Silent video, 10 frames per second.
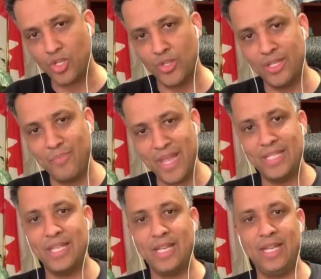to make sure that the
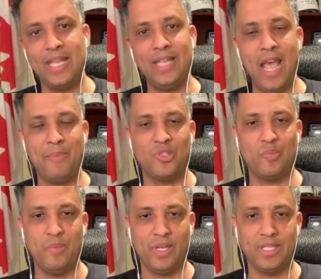paid sick days happen
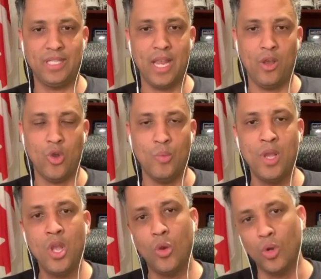so people can stay
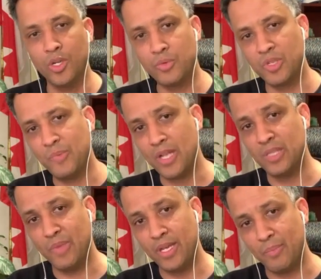home? Where's the
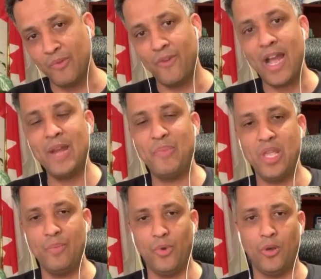responsibility to
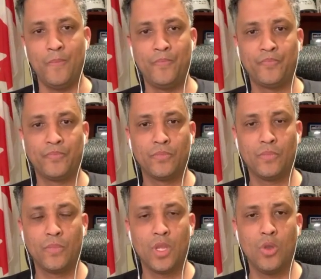provide people
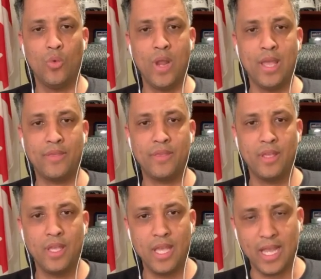
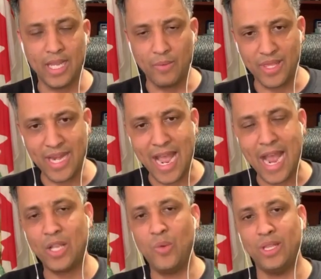with an
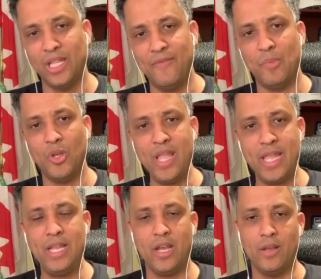adequate livable
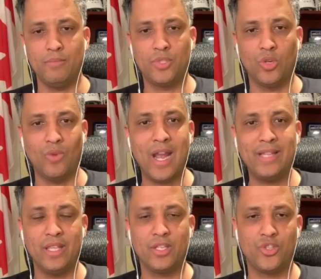income to
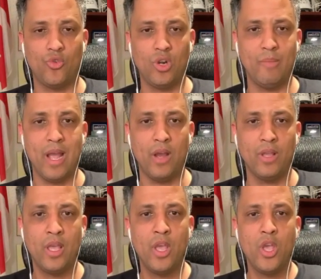ride this storm
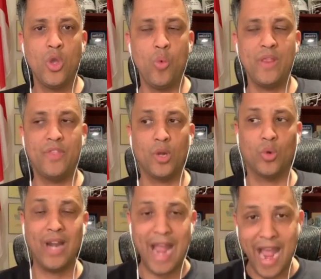out when
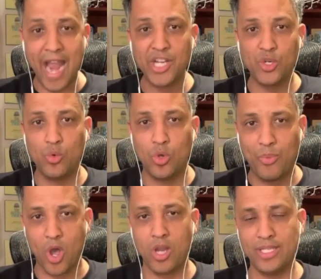there were
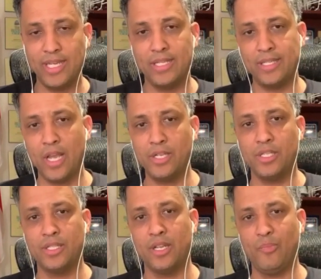actual policy
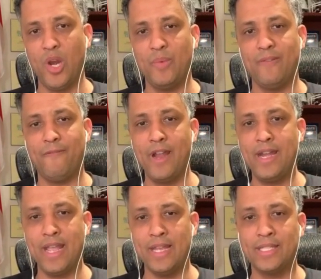discussions in the Department of
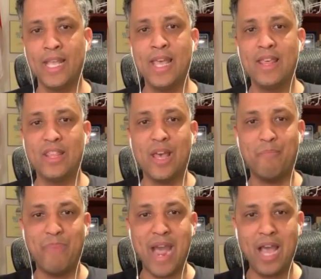Finance
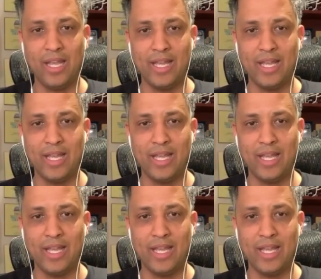that